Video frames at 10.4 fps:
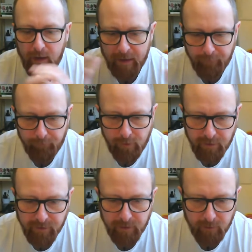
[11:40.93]
every
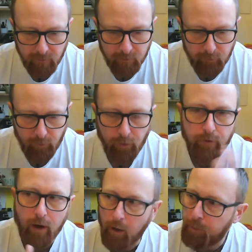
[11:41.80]
single
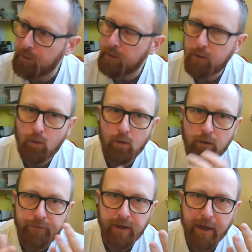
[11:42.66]
grown-up,
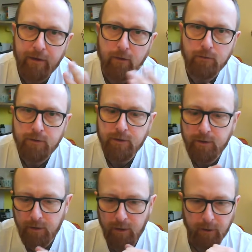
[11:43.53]
all of the
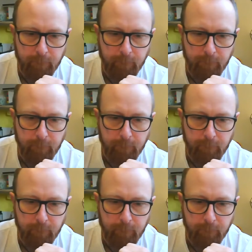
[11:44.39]
adults